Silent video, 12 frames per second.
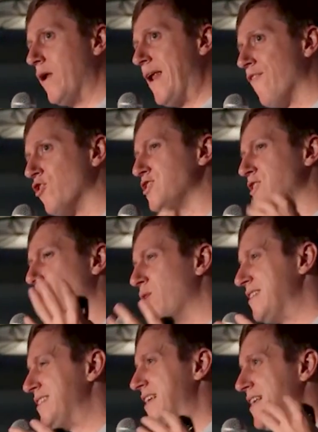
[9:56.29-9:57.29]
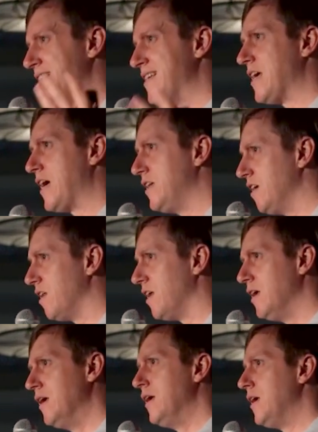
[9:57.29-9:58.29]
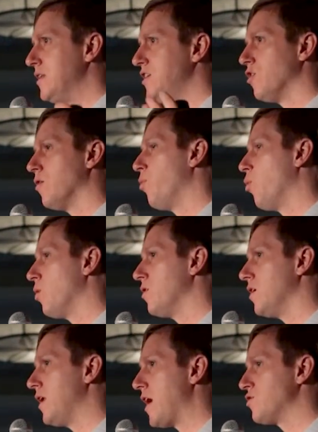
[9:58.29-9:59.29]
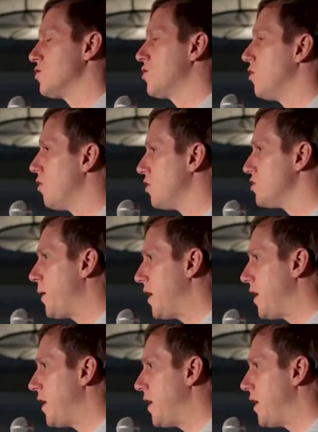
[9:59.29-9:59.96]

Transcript: whenever someone says this idea that it's either important to national security or it's